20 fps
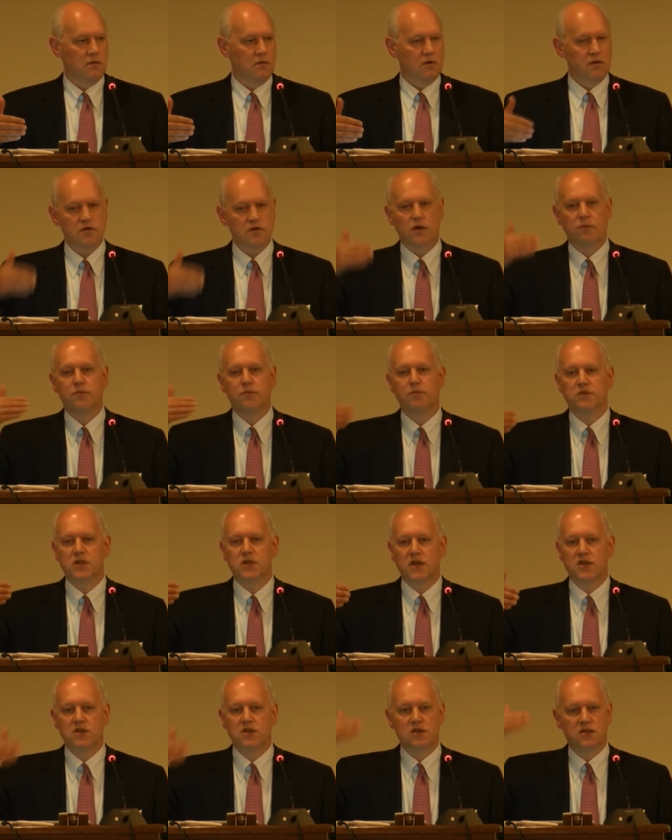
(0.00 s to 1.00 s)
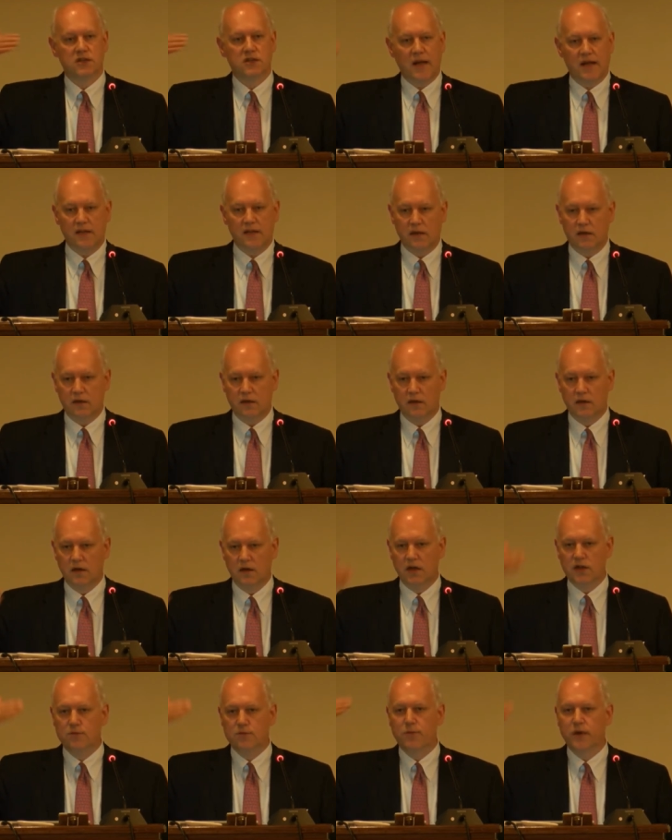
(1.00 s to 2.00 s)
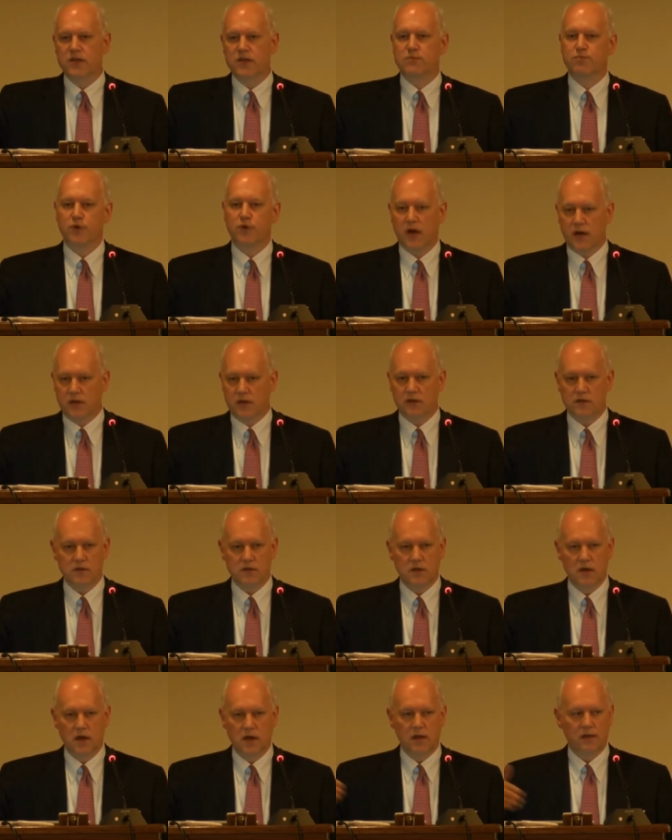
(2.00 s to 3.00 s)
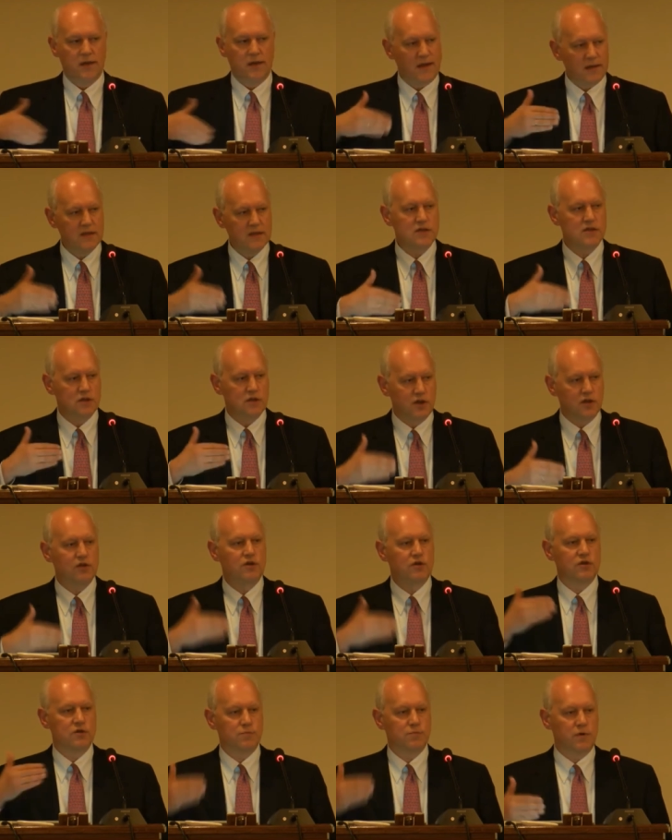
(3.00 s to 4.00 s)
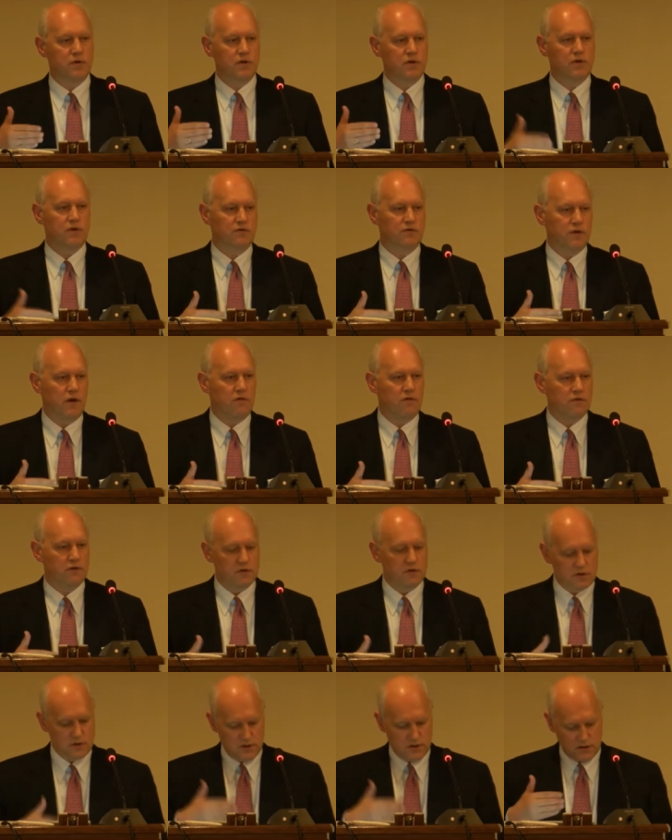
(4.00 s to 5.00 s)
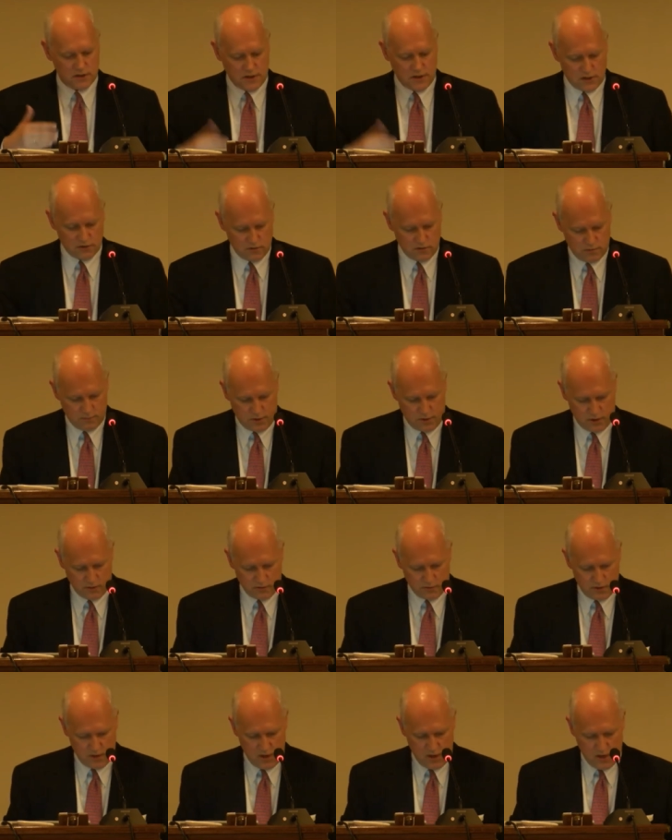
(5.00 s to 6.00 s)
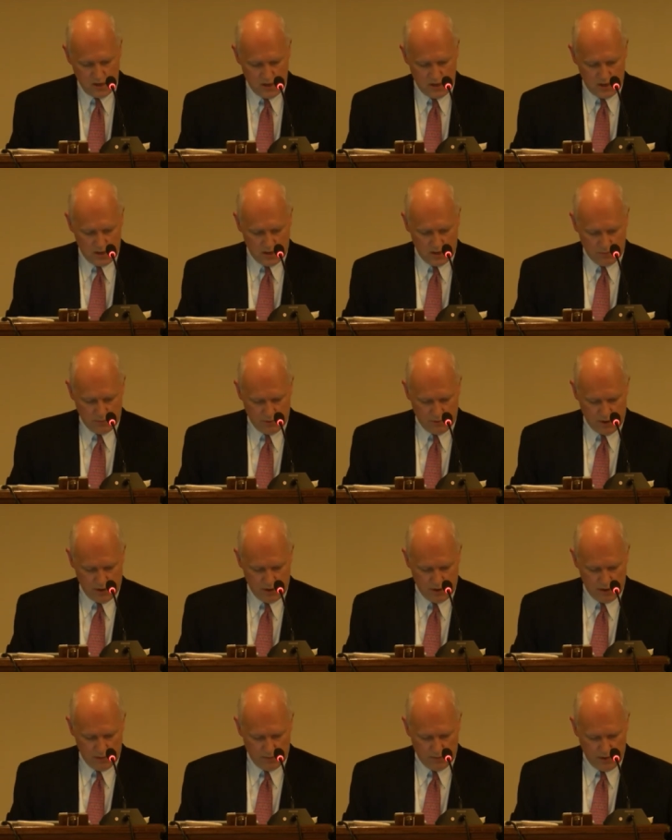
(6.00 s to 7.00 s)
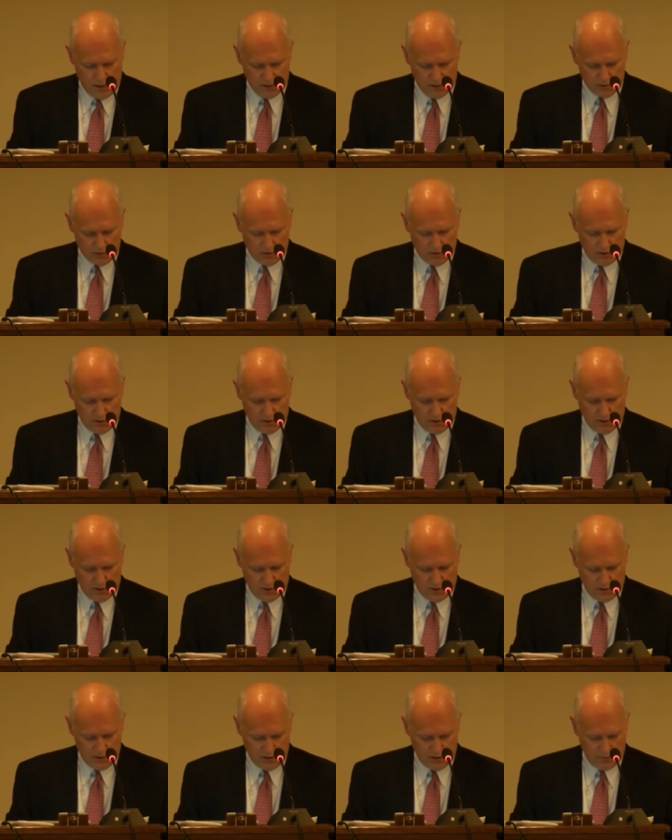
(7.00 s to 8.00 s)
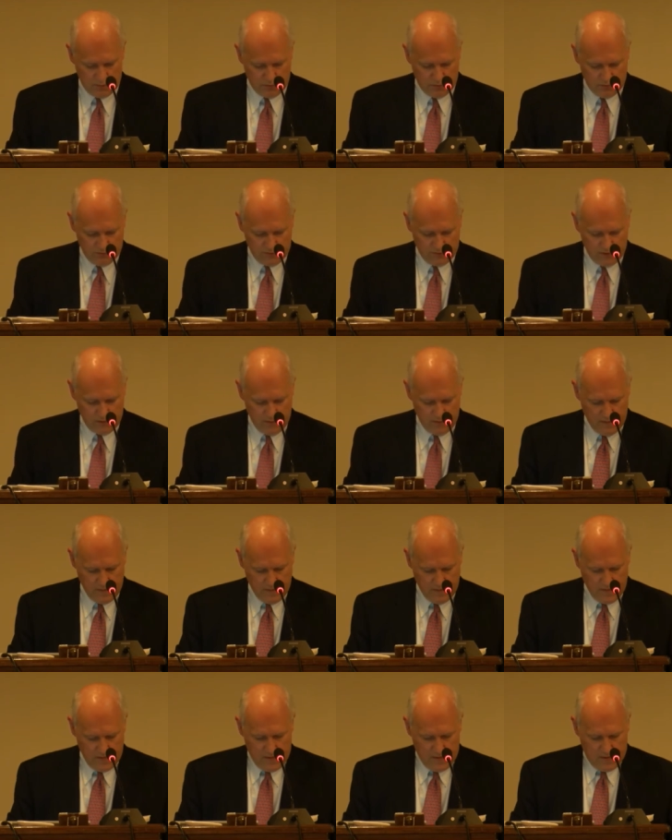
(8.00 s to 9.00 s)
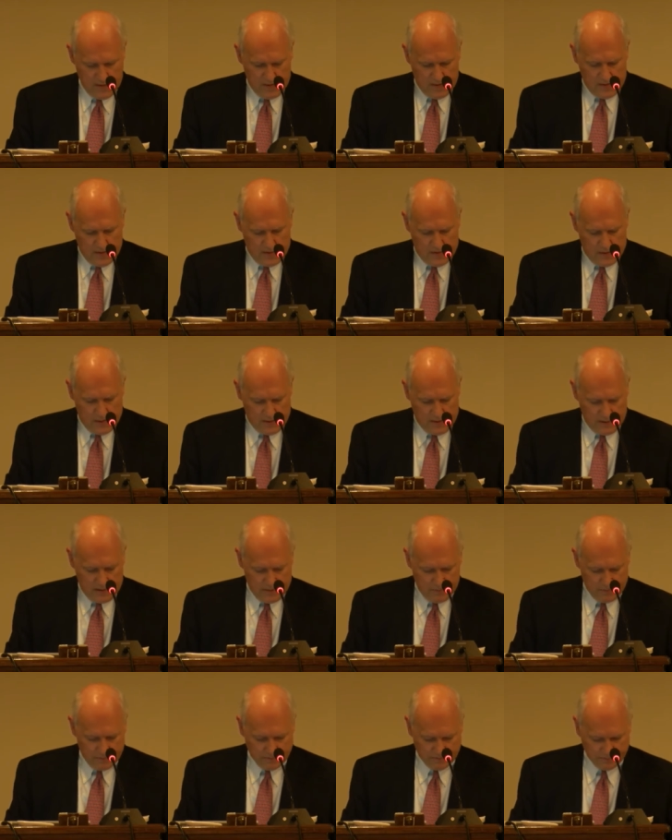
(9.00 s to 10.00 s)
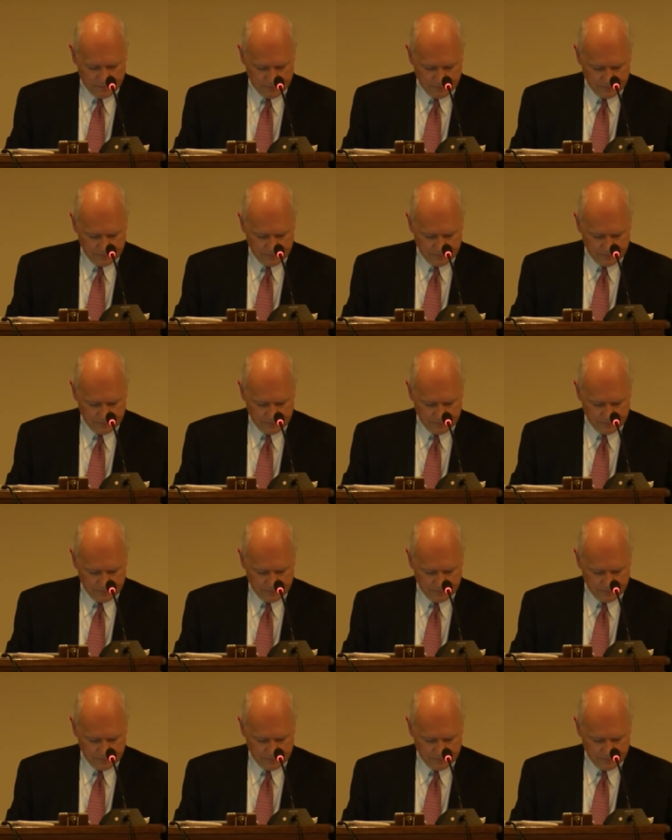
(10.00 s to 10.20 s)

because optimization is static, it's best practice. That is not the spirit of governance, it's actually about, about uh, improving. Um,